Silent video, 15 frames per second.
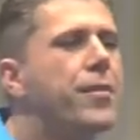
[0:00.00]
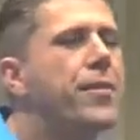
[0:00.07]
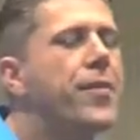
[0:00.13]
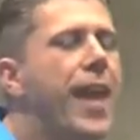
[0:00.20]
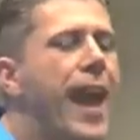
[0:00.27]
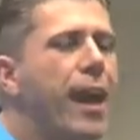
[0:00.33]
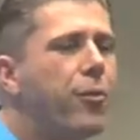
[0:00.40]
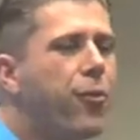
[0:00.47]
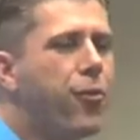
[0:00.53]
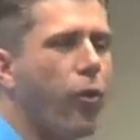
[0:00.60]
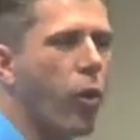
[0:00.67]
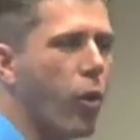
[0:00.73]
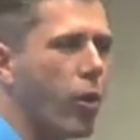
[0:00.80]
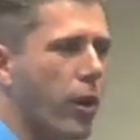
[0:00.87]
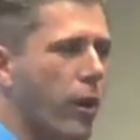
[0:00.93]

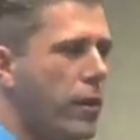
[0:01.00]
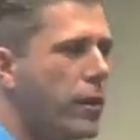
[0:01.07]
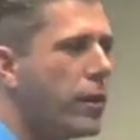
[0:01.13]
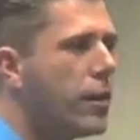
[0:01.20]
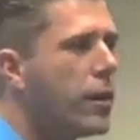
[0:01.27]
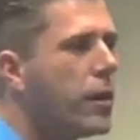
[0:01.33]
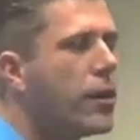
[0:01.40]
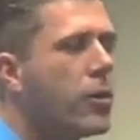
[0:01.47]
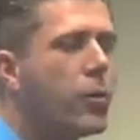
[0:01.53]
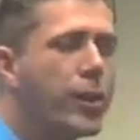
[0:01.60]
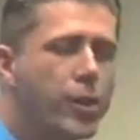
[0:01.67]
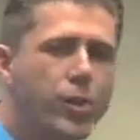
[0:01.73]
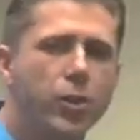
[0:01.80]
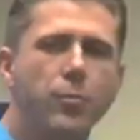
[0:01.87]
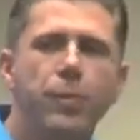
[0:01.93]
Therefore, we
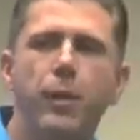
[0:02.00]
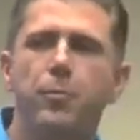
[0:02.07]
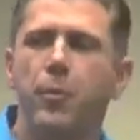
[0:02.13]
should be